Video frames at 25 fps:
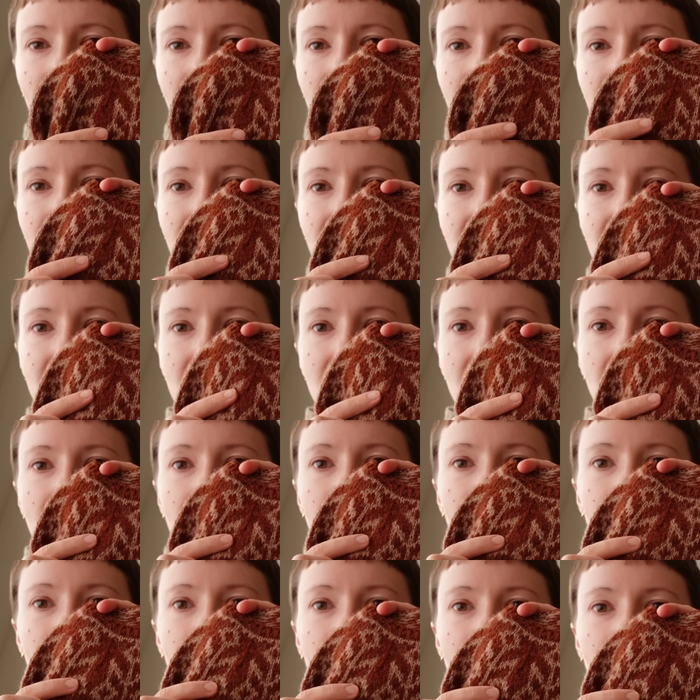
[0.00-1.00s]
these
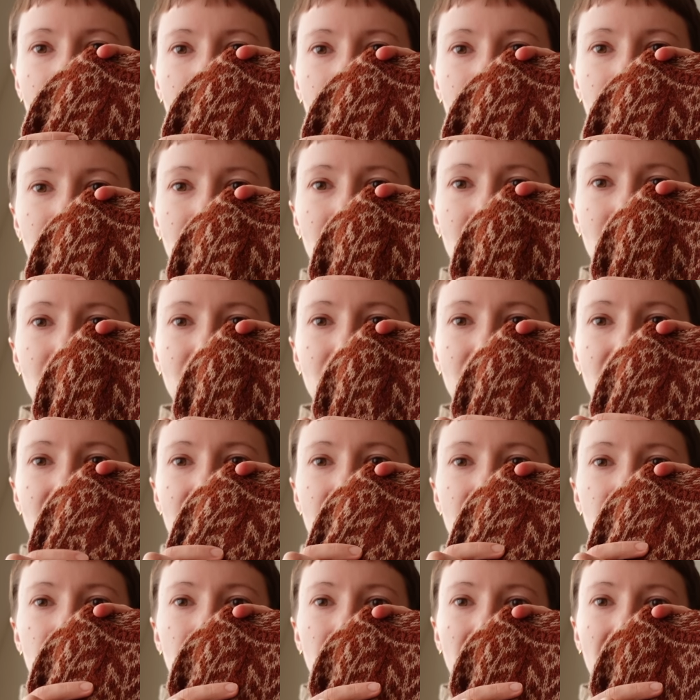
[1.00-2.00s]

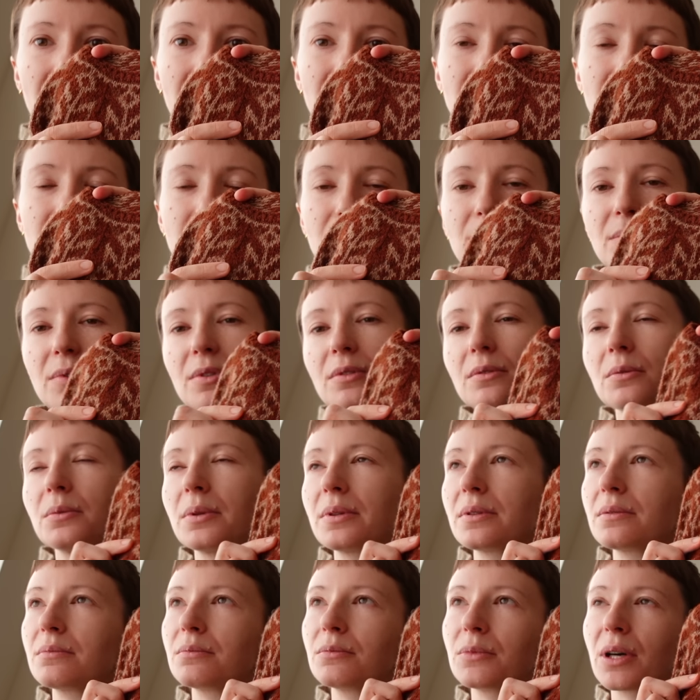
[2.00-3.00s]
squares.
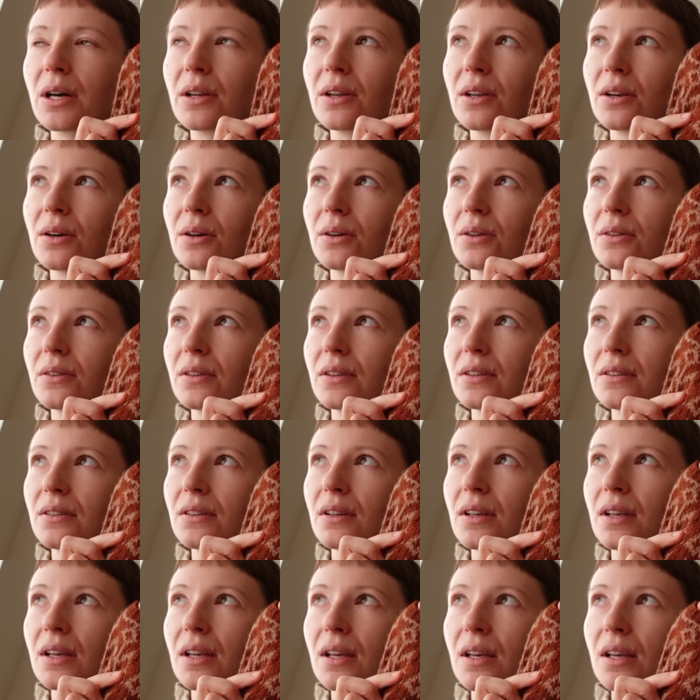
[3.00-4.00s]
How do you call this?
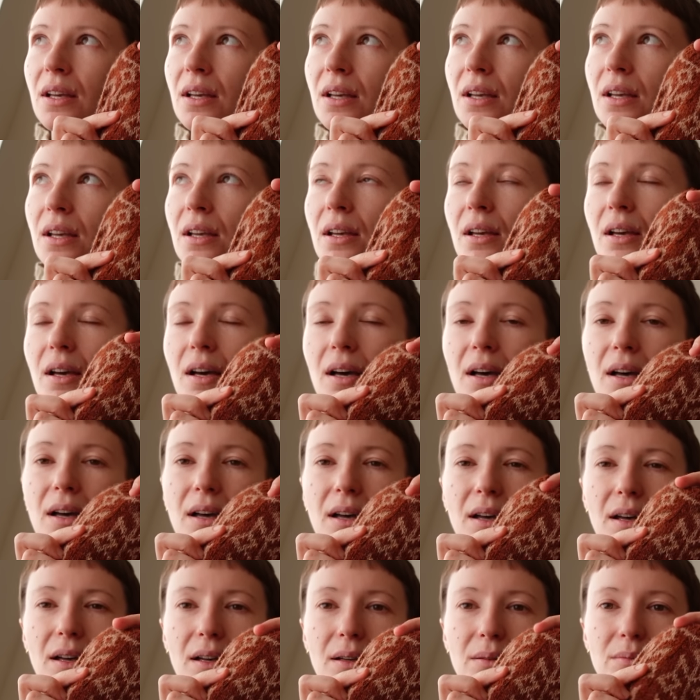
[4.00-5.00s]

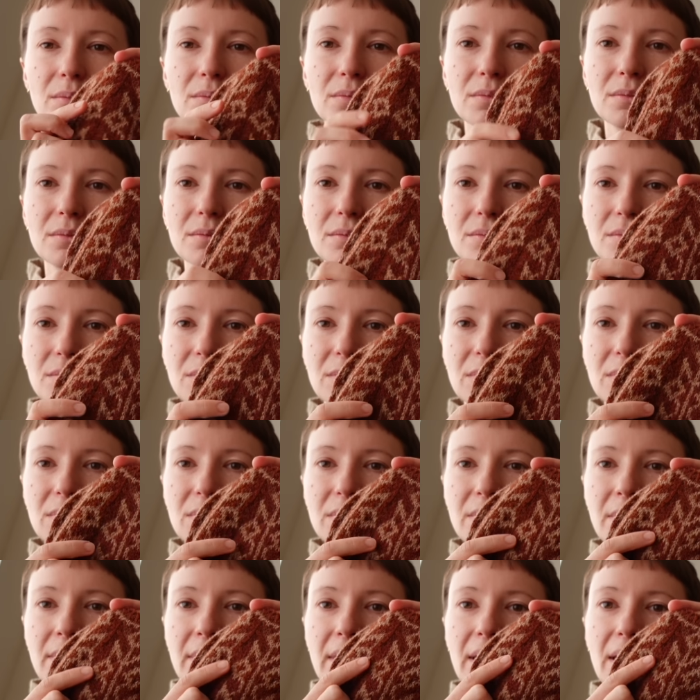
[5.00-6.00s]

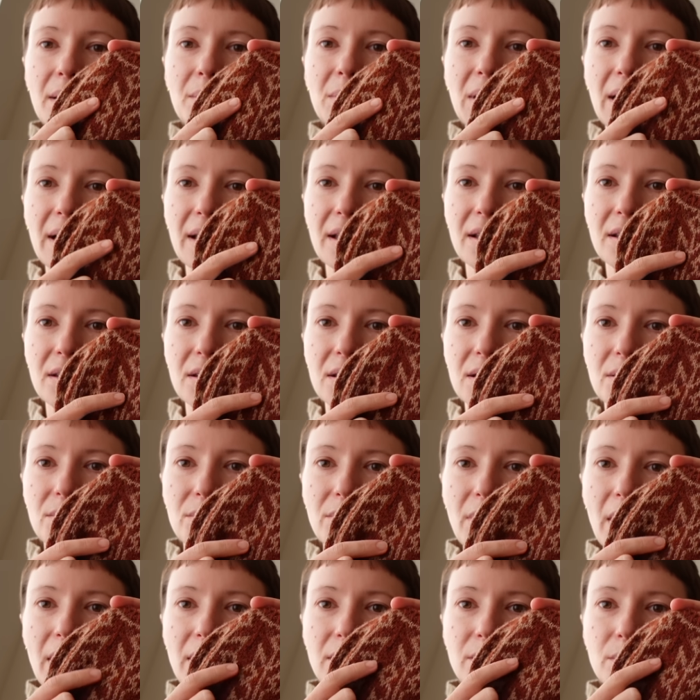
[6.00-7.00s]
Sorry, I'm lacking the
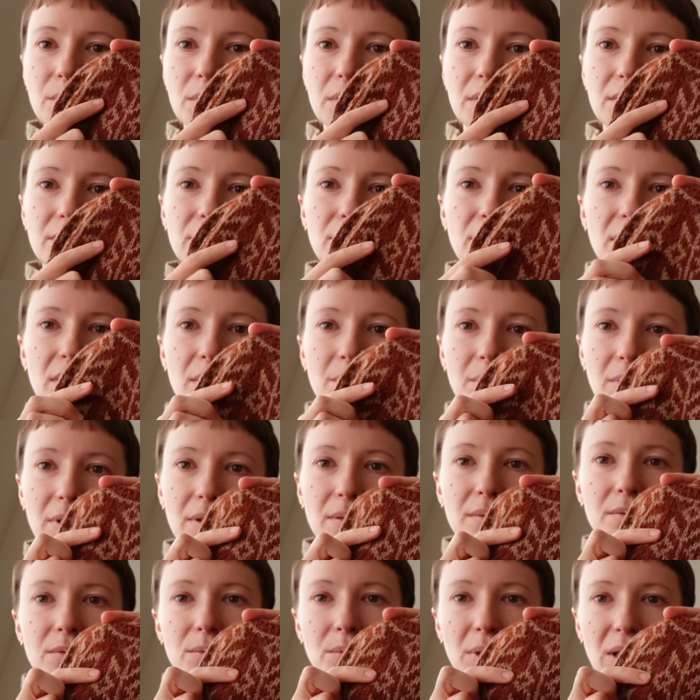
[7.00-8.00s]
right word for it,
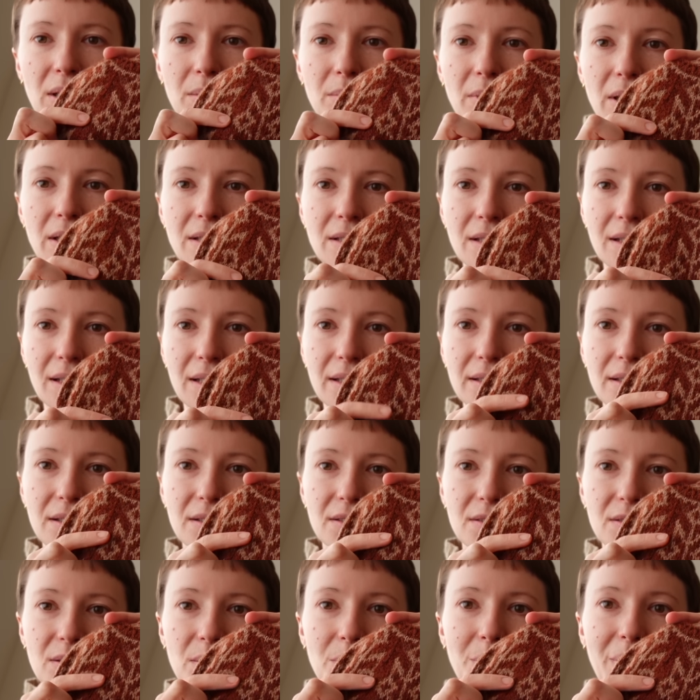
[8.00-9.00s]
but well, basically
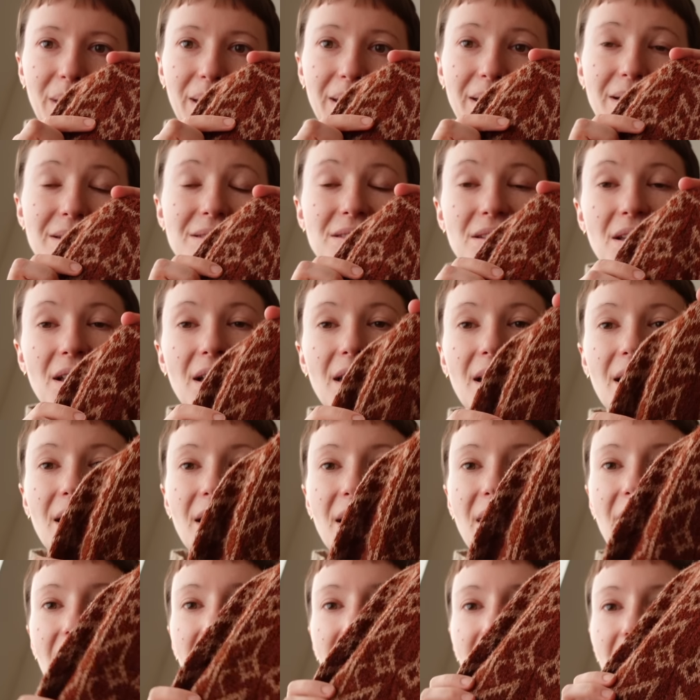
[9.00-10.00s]
these squares,
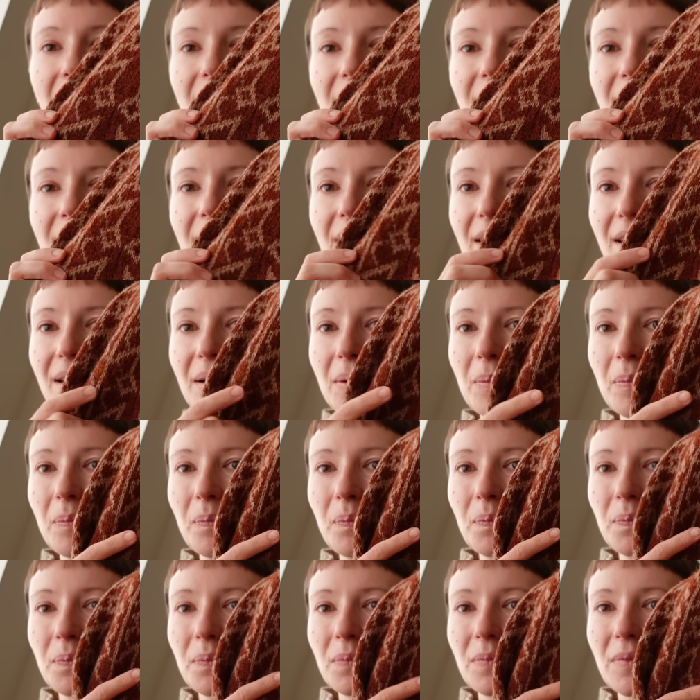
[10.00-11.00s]
and
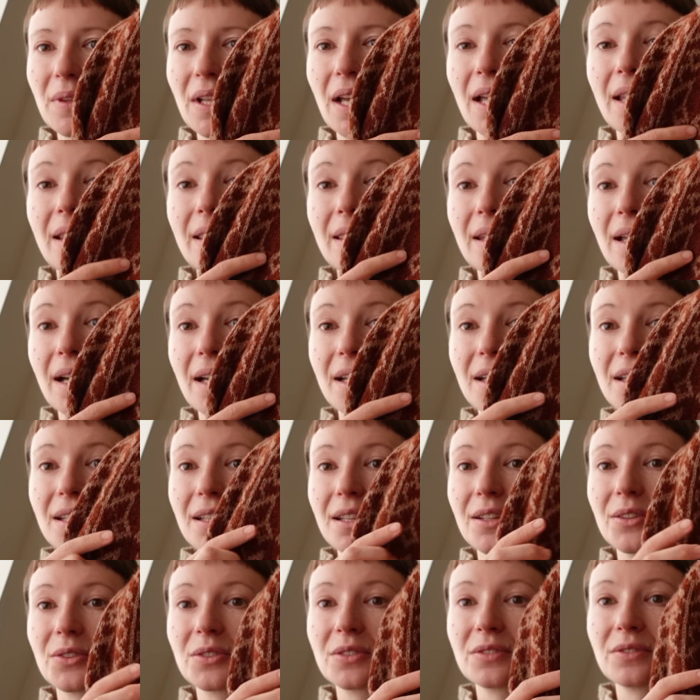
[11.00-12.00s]
then
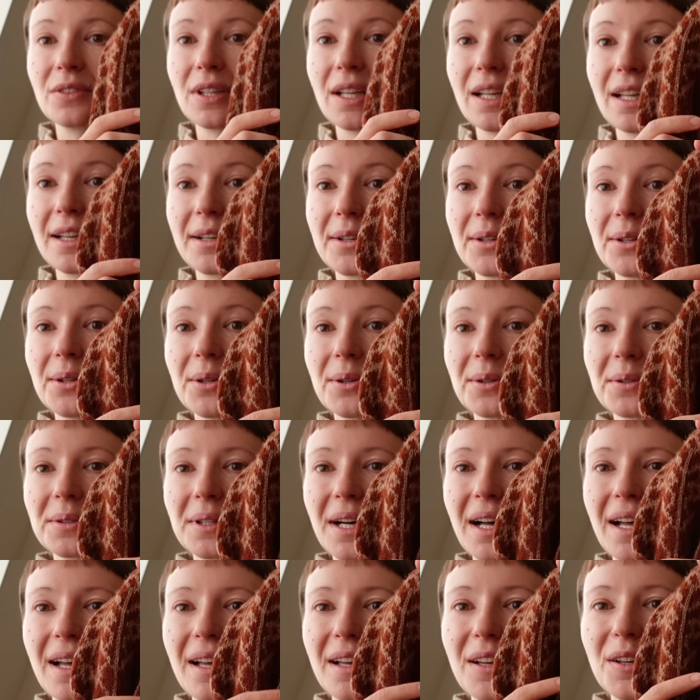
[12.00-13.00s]
it looked really
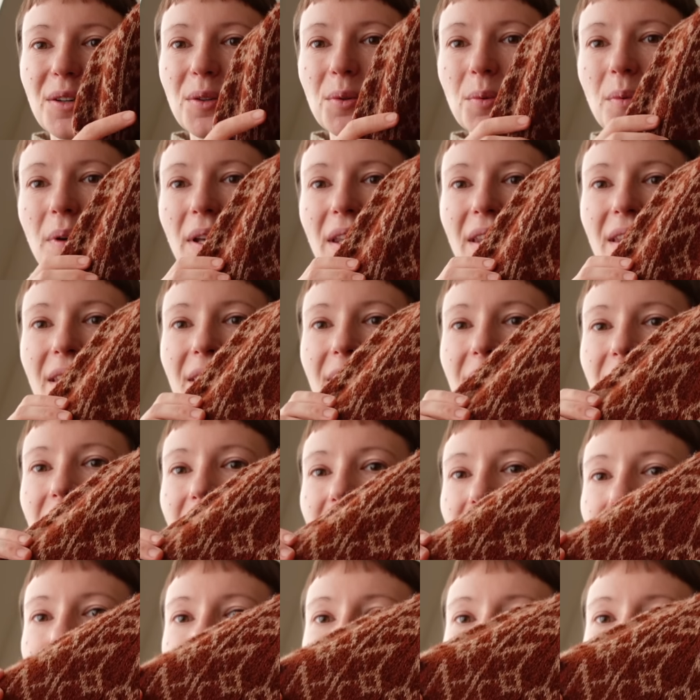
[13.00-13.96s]
cool with